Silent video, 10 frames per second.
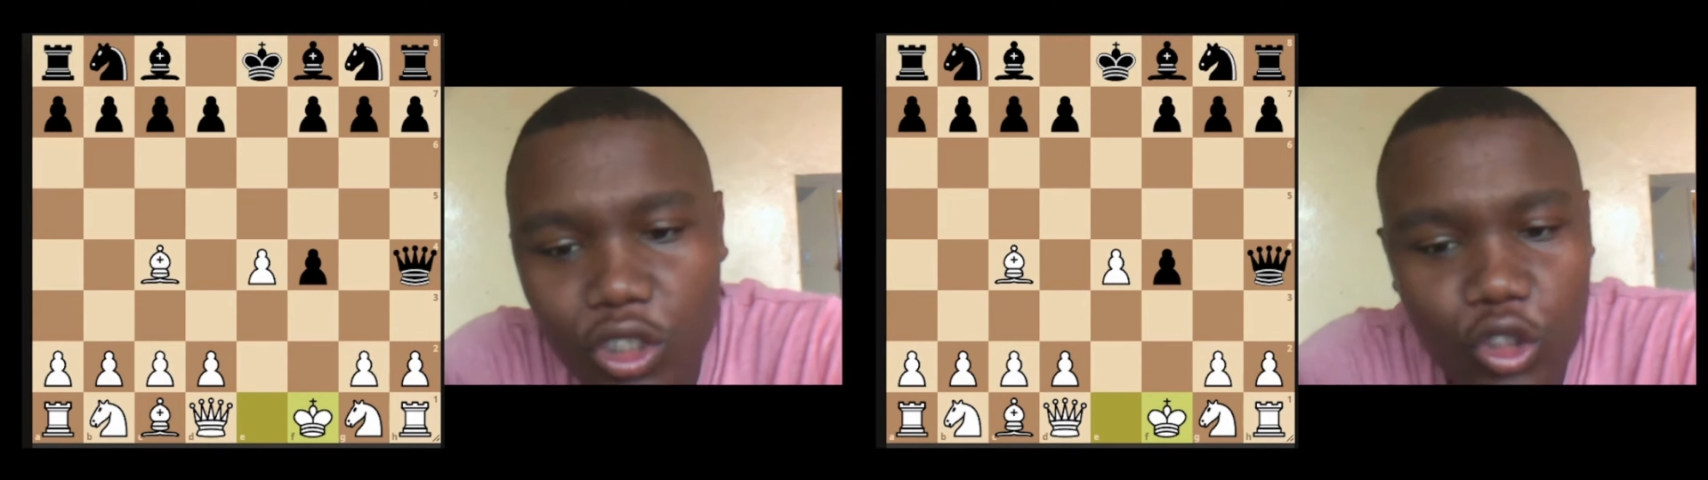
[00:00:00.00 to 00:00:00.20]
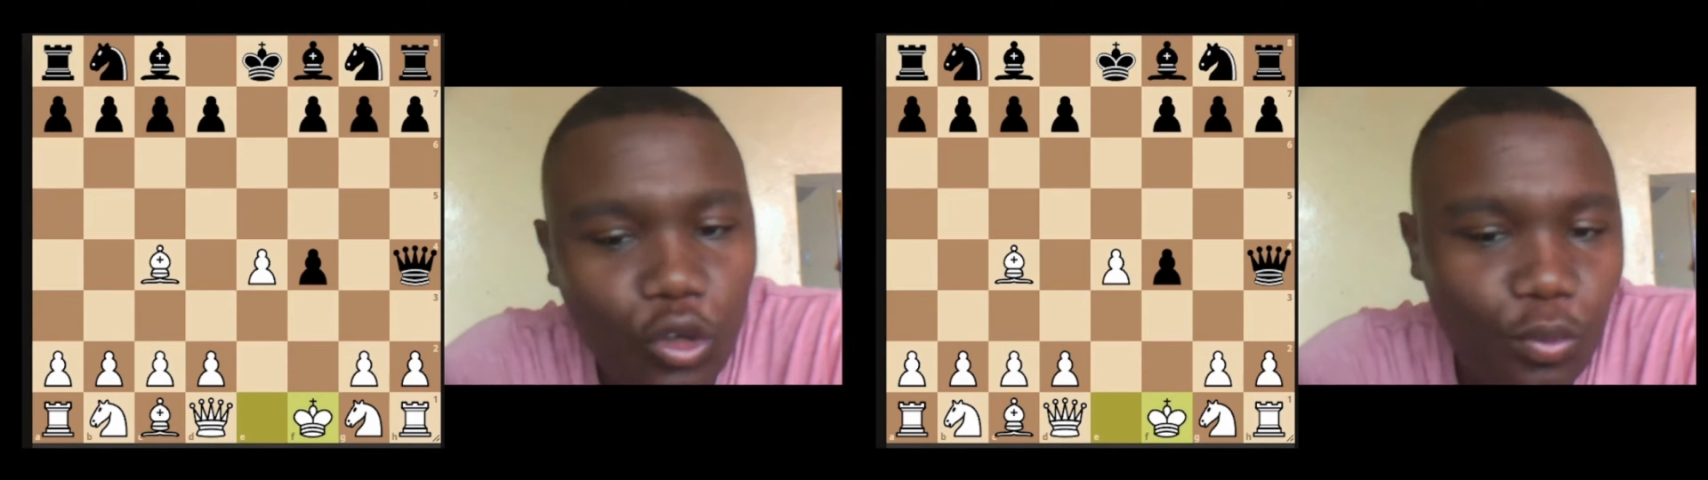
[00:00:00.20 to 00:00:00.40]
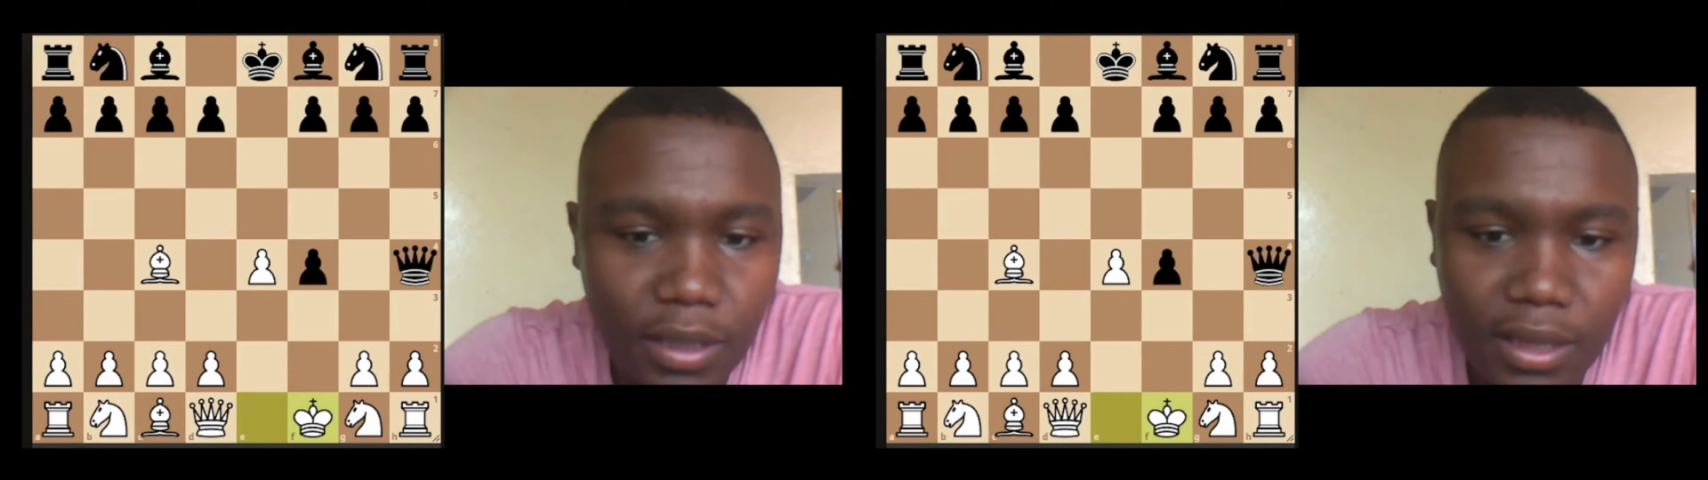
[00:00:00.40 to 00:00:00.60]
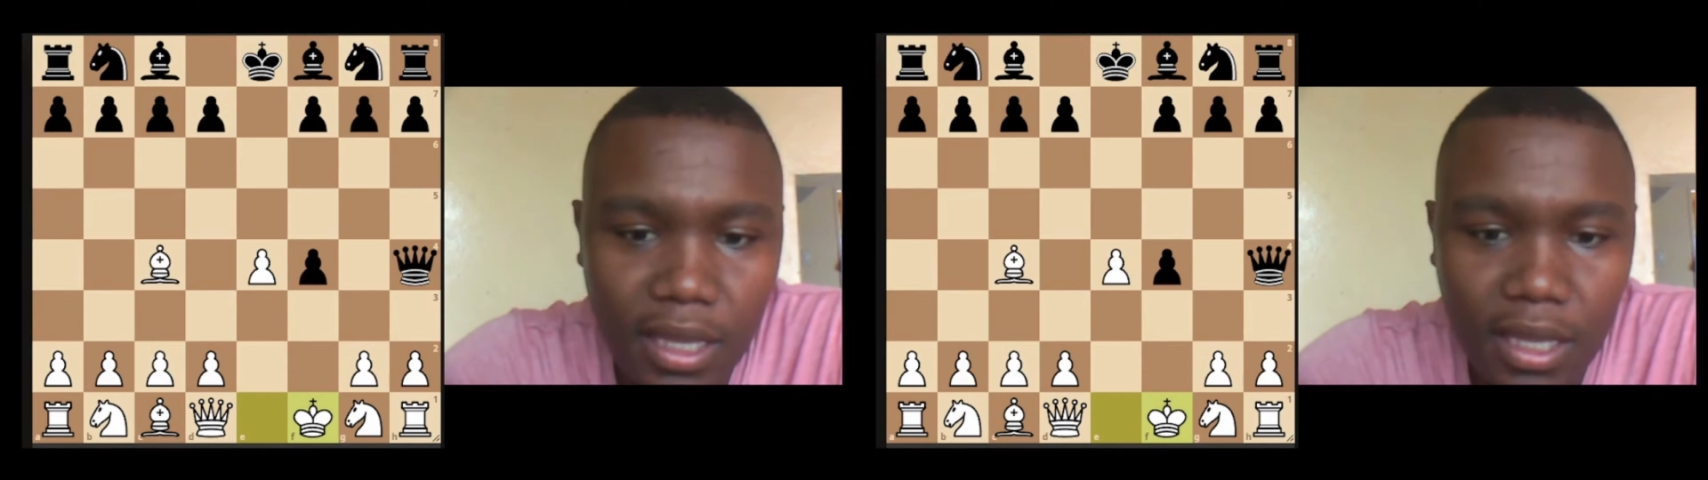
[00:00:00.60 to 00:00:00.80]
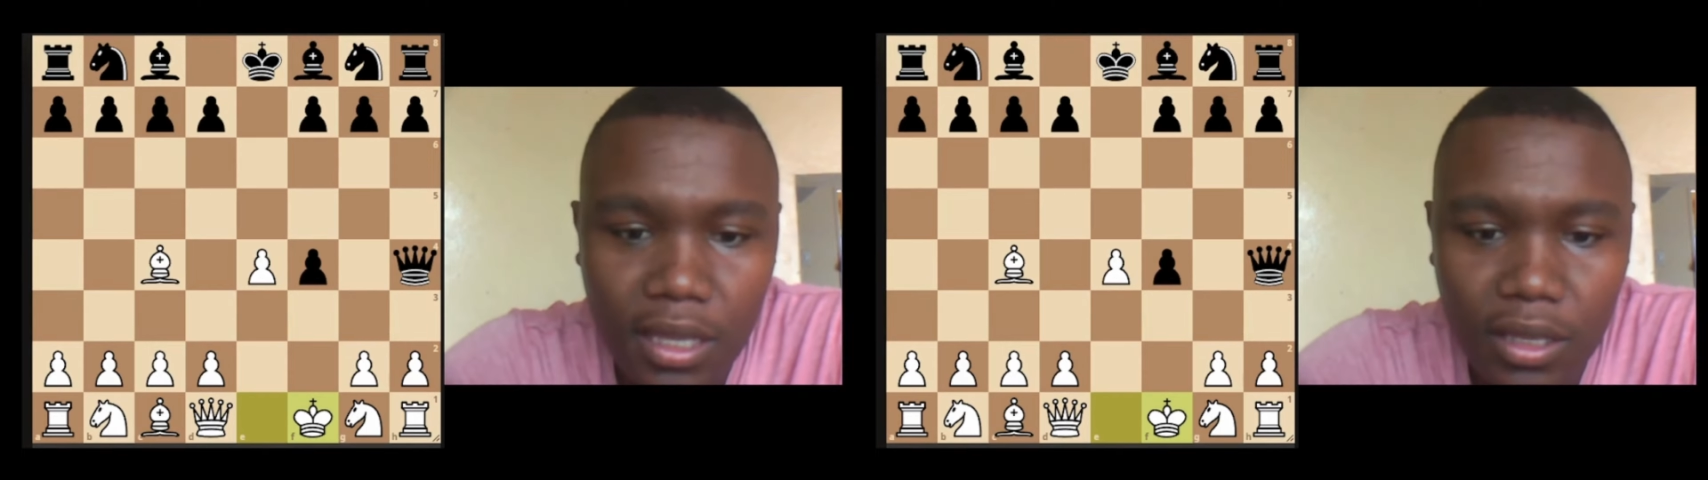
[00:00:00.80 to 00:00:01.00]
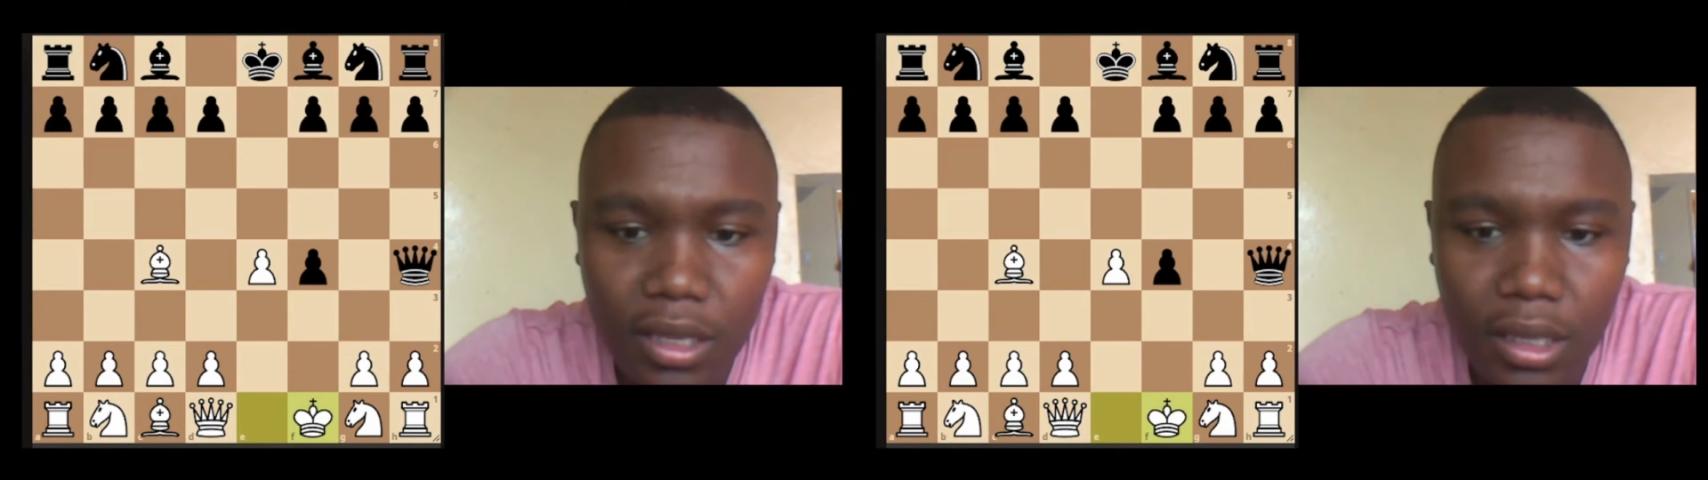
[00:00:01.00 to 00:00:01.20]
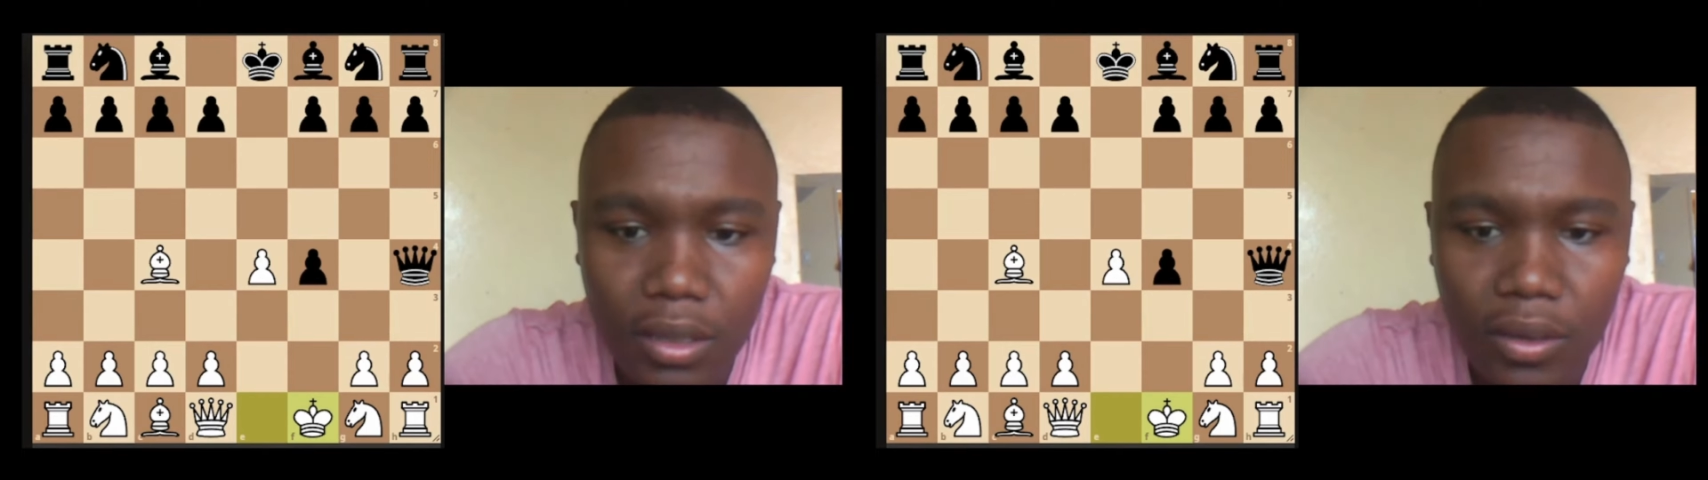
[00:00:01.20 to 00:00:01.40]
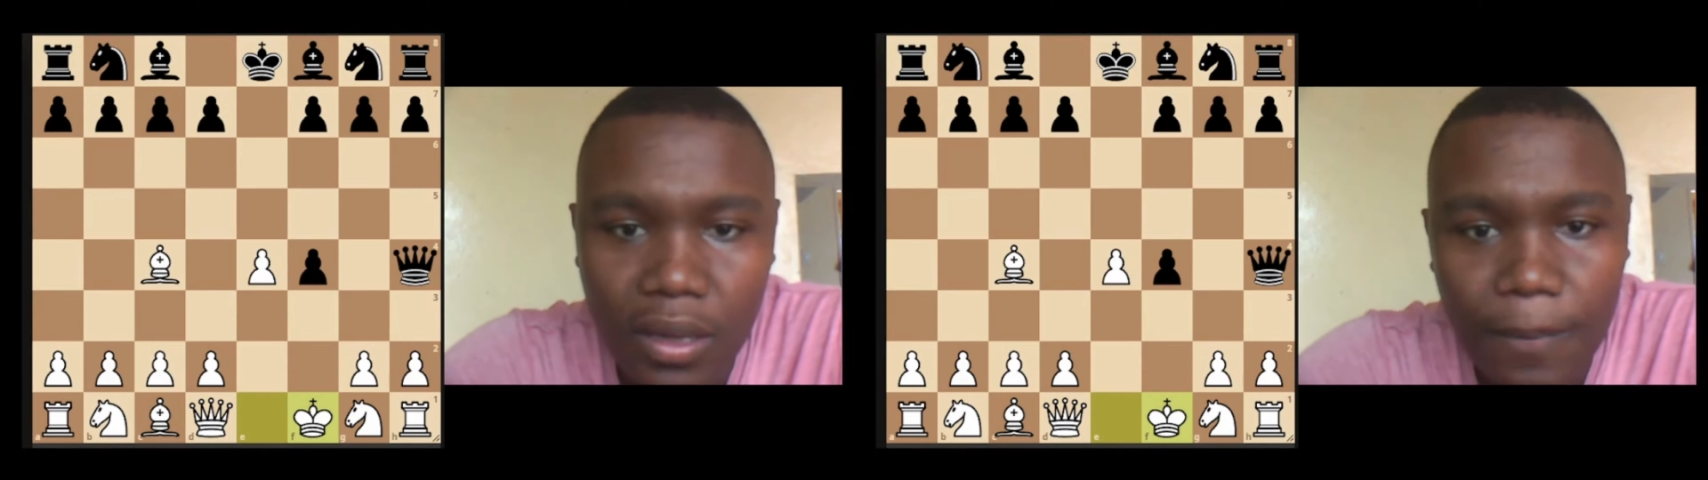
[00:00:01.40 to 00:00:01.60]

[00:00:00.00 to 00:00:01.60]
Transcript: stupid there, you know,